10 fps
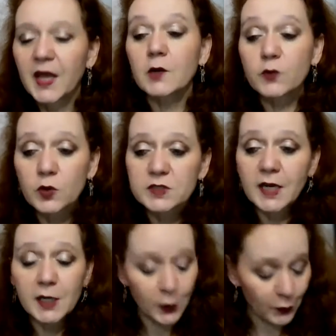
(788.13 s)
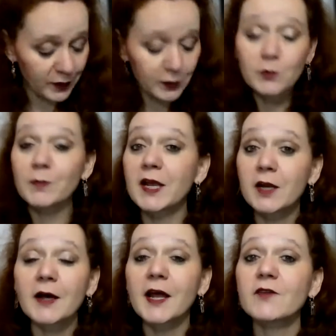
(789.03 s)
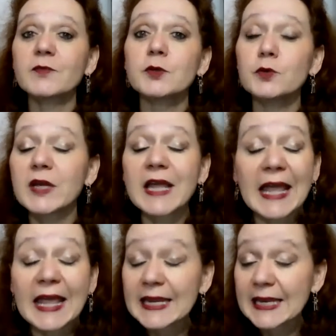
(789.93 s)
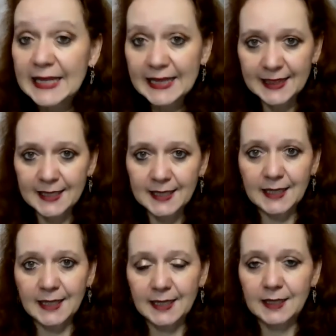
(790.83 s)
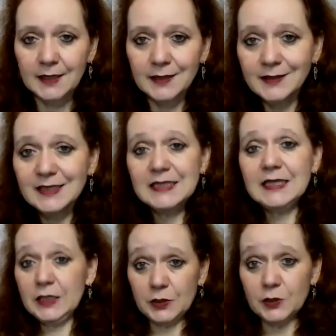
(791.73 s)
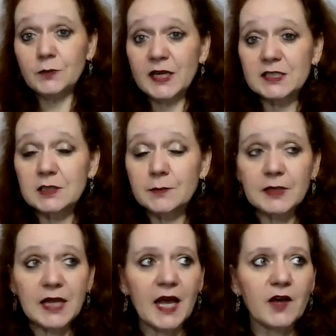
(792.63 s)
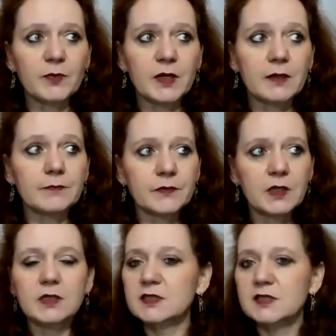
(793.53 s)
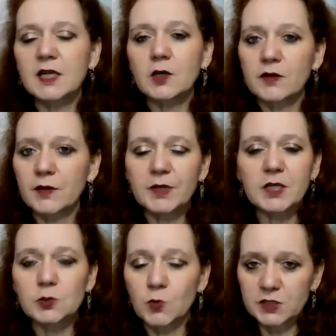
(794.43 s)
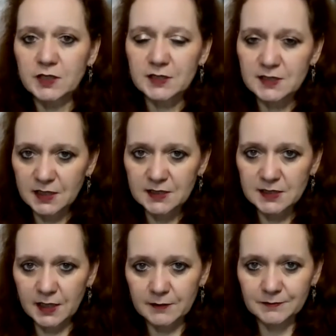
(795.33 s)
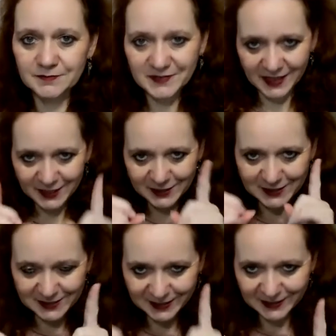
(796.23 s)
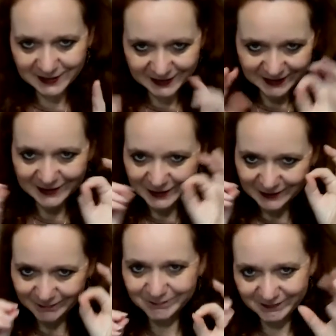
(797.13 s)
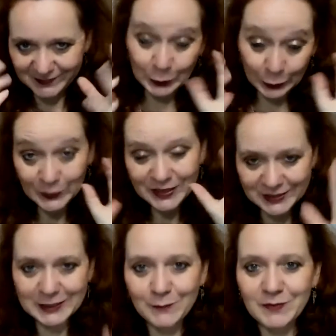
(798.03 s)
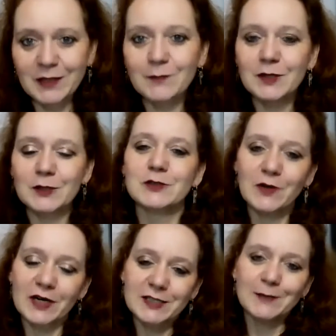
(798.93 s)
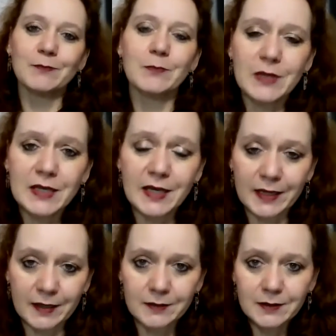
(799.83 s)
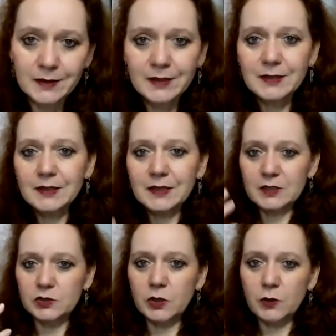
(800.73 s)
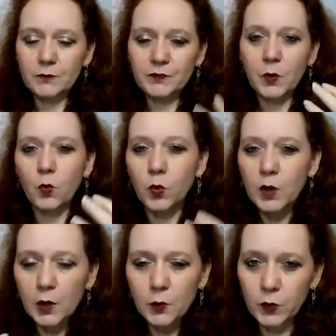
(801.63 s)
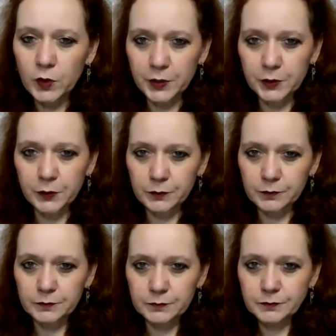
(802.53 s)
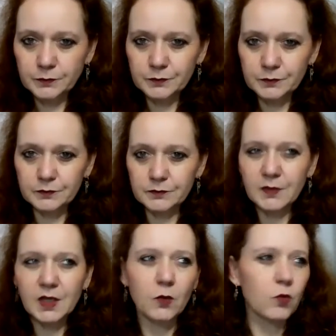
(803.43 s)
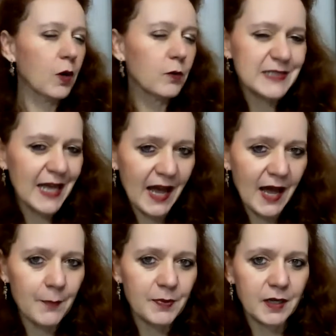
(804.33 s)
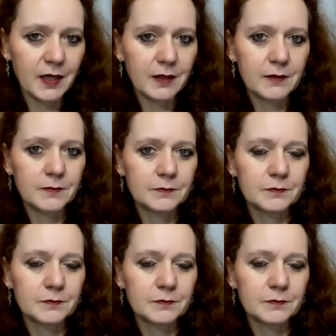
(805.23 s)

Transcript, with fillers: And of course, I know that you may not have been doing anything. You may simply have been sitting on the beach watching a sunset. That is still doing something because you're actually being. So where were you? What was happening?